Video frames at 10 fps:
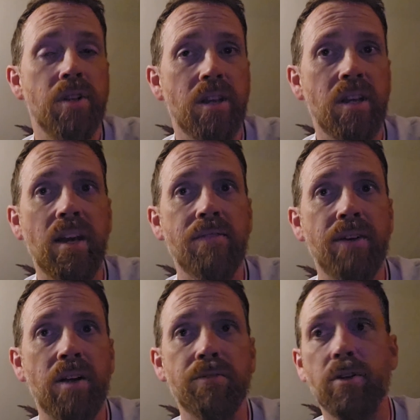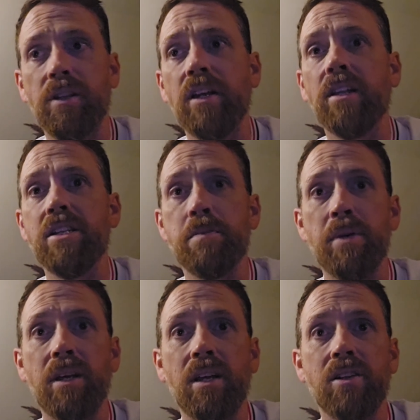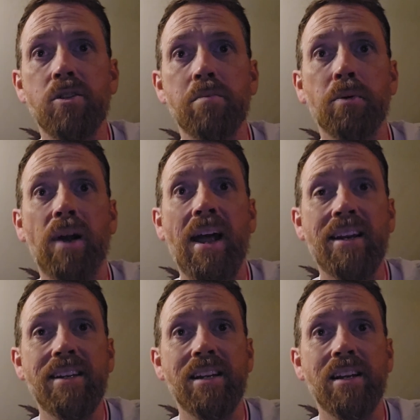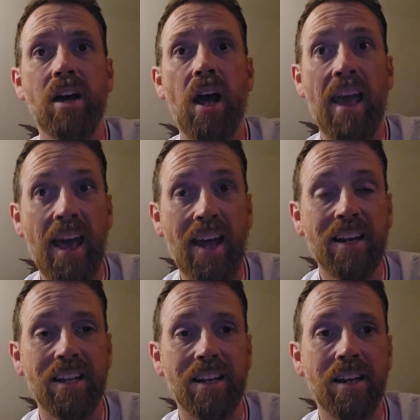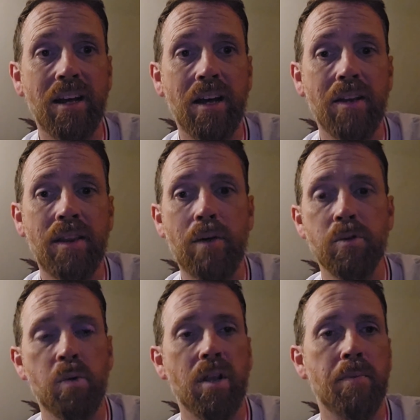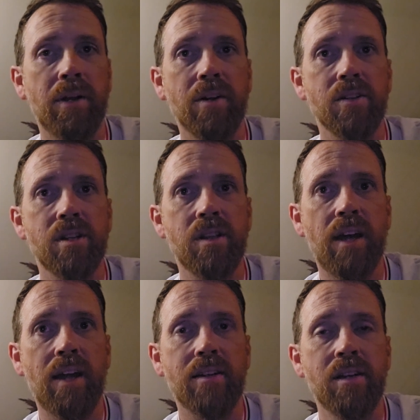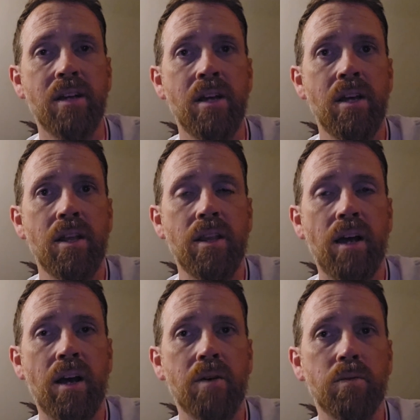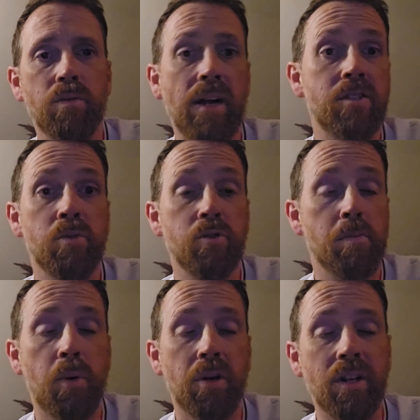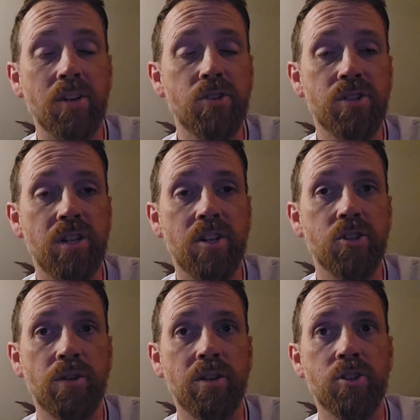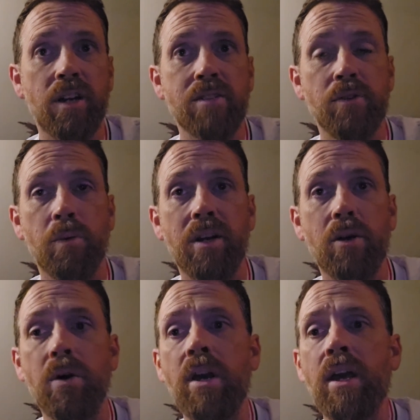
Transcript: to the EFL for illegally speaking to Brandon Hanlon. That was one of the players that Wrexham was reportedly interested in during the transfer window.